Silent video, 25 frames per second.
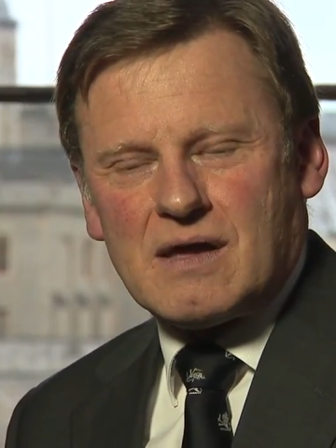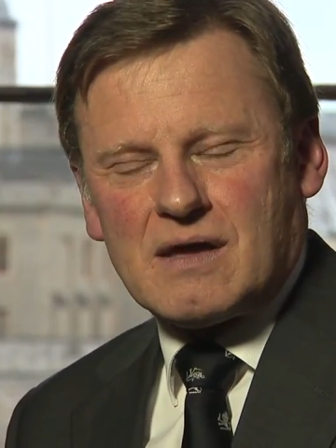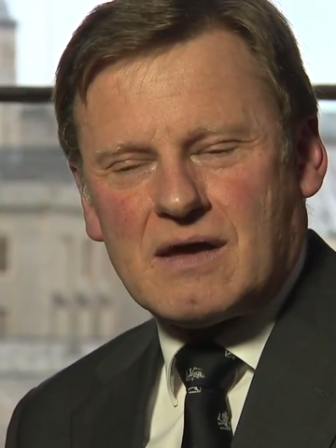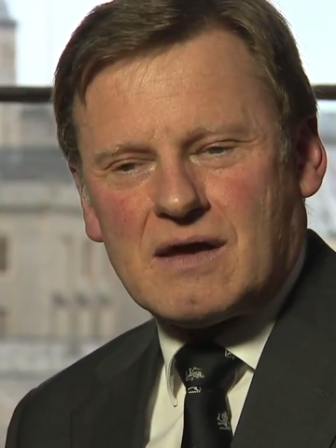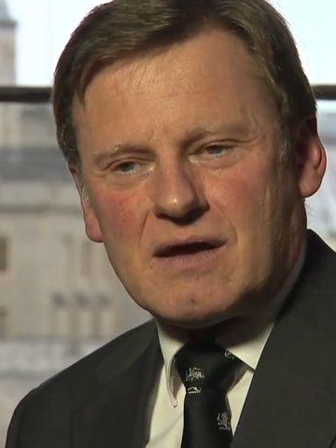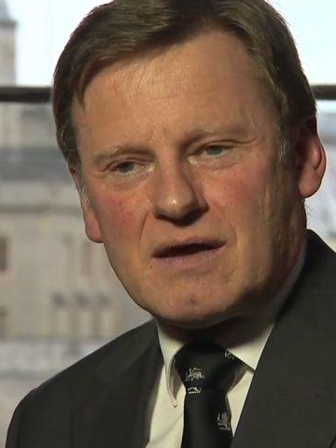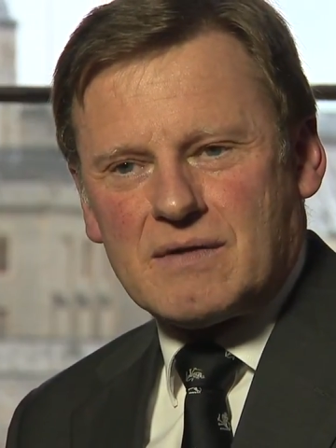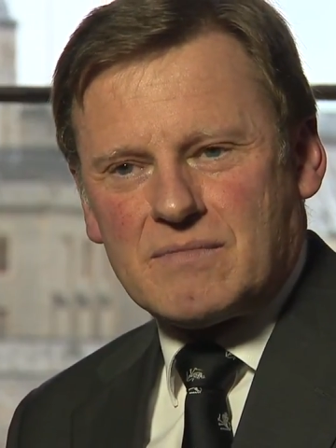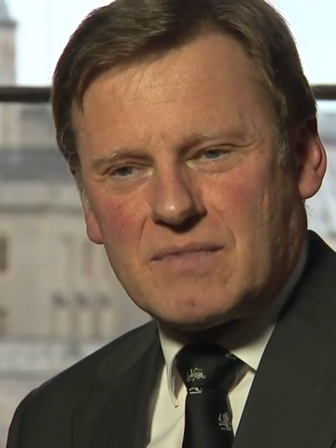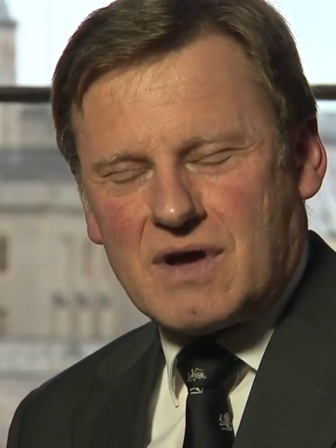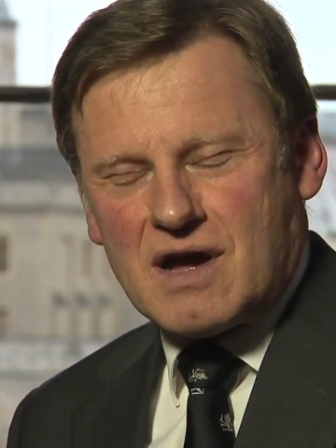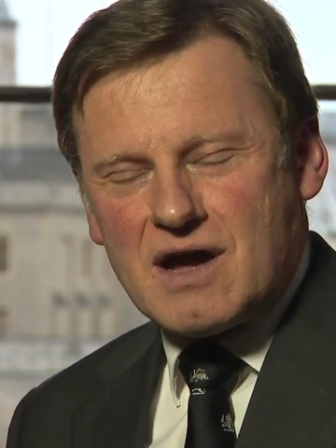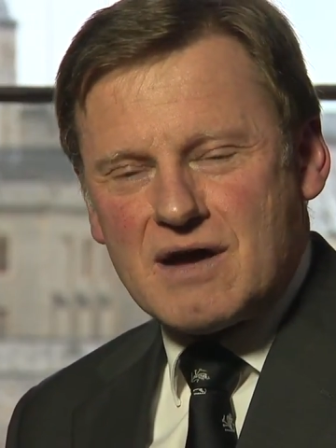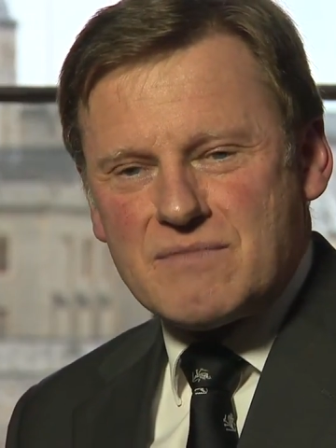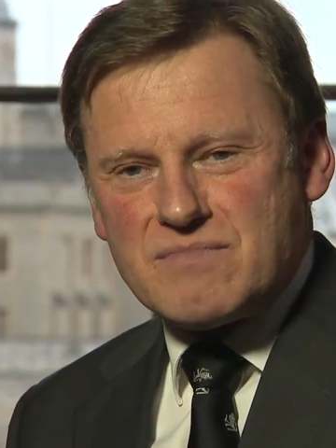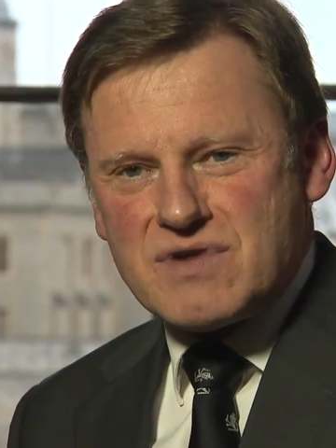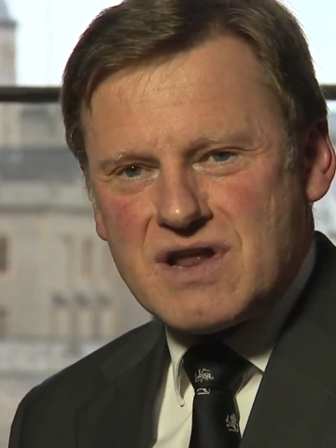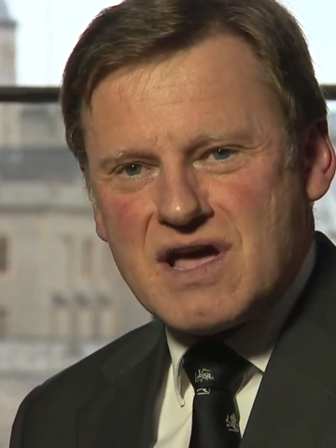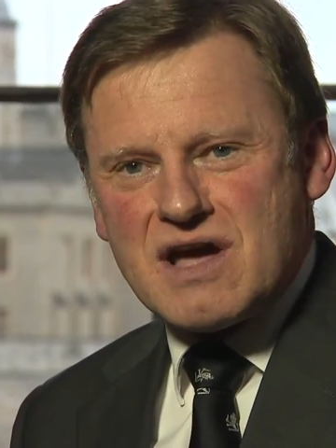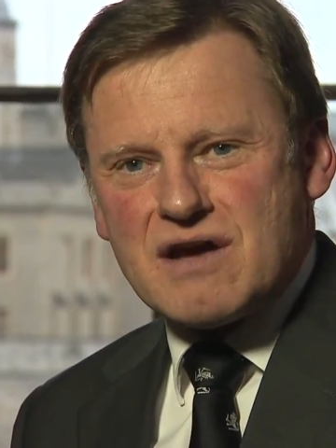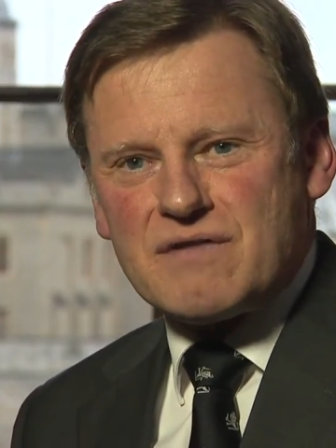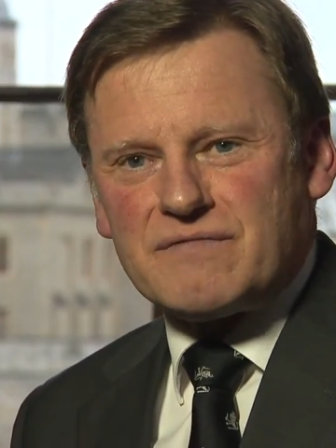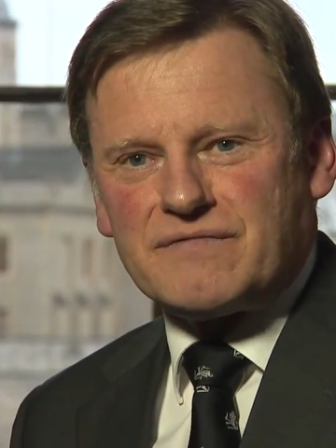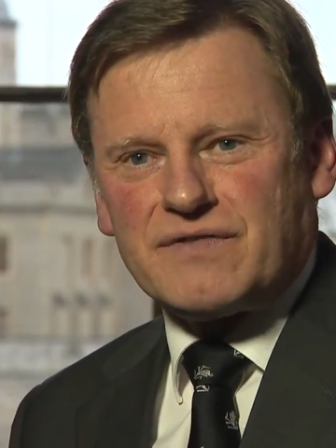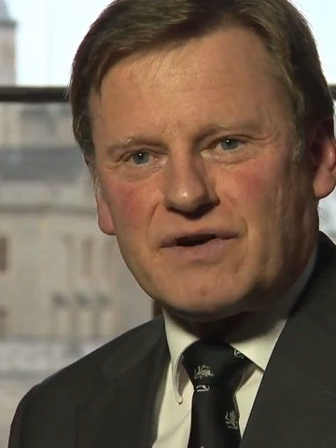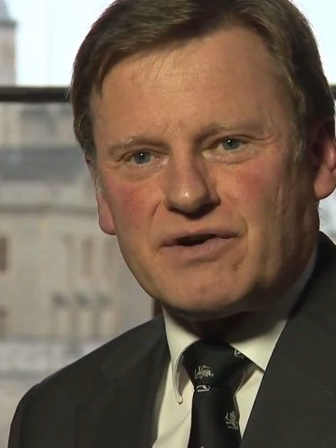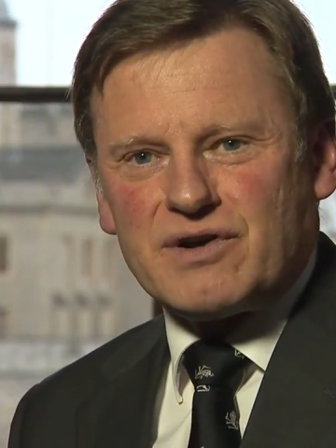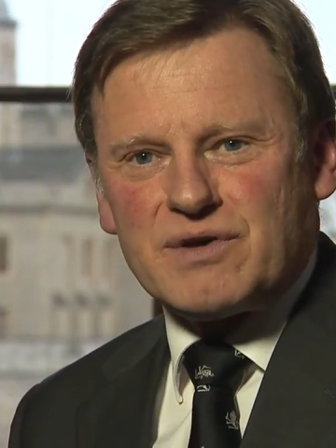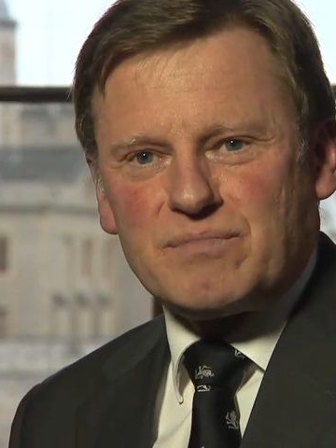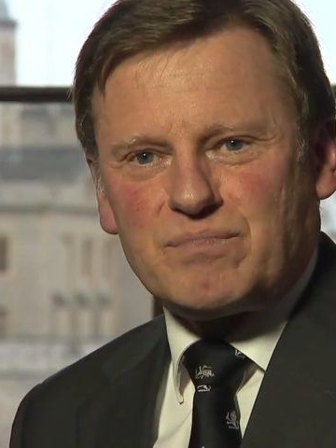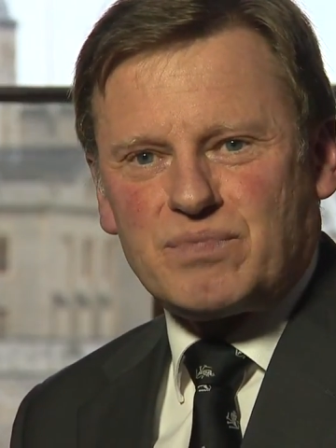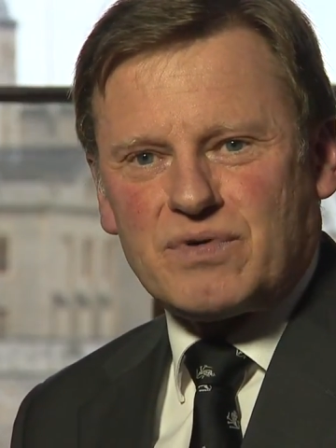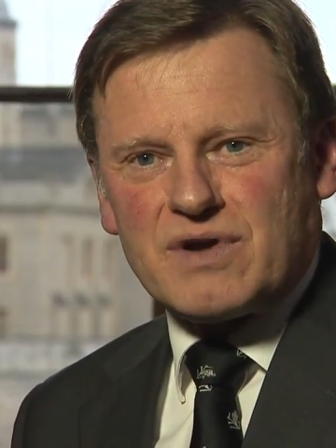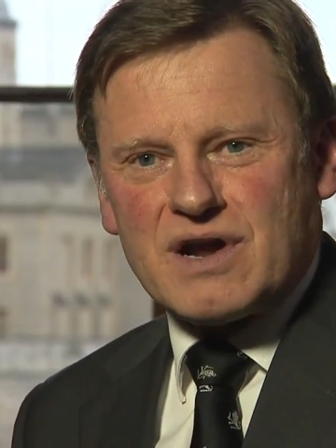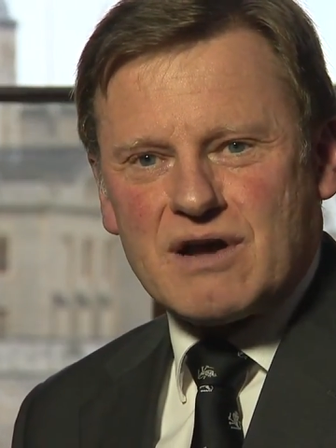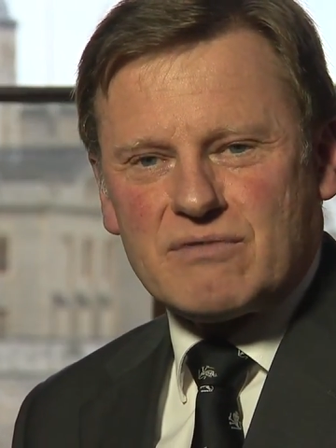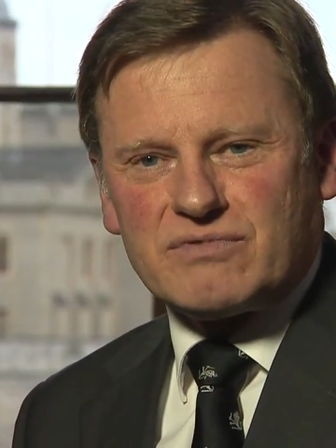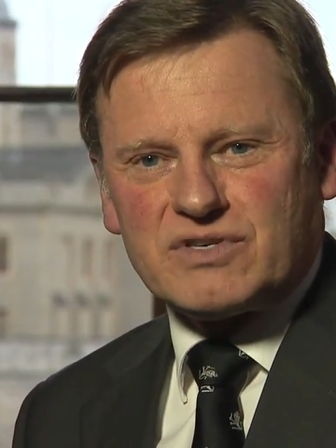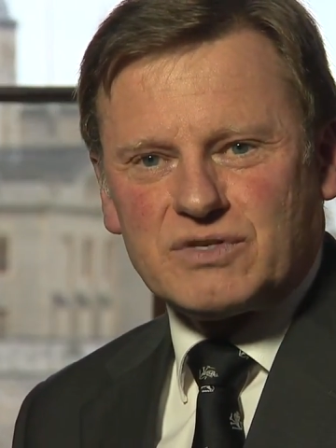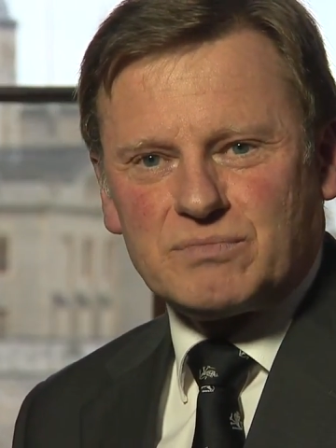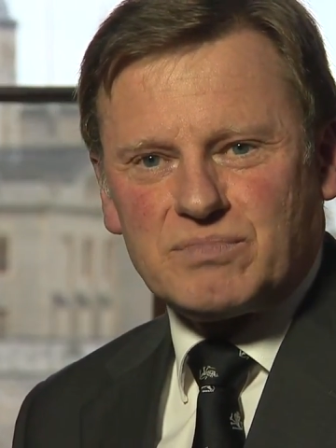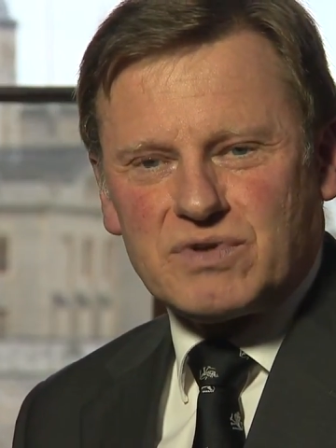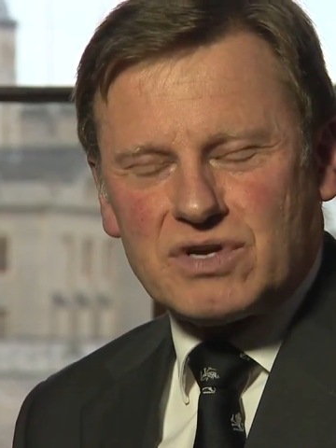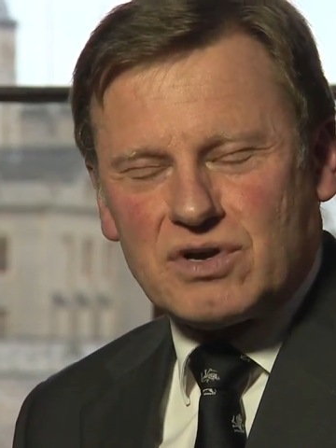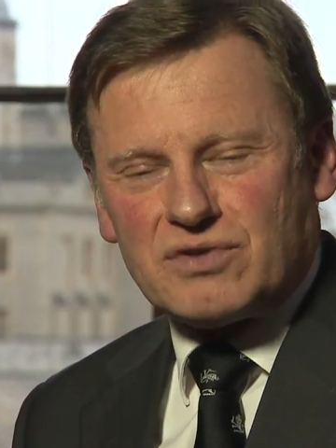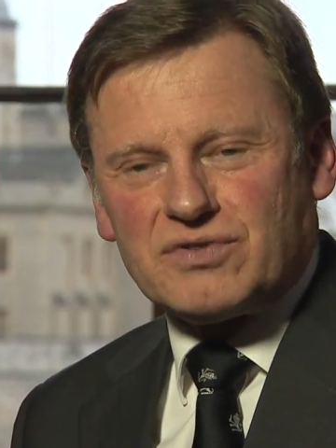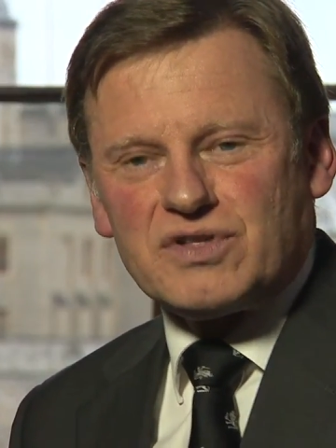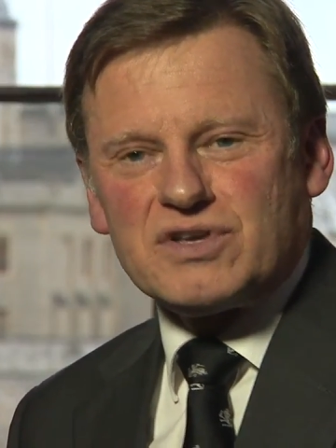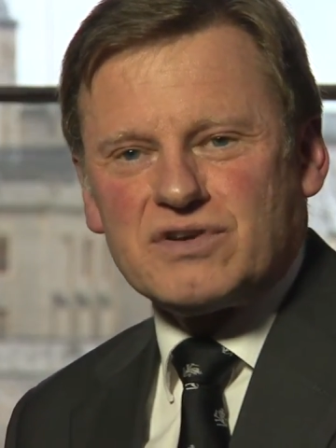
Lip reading: I'm now very proud to be on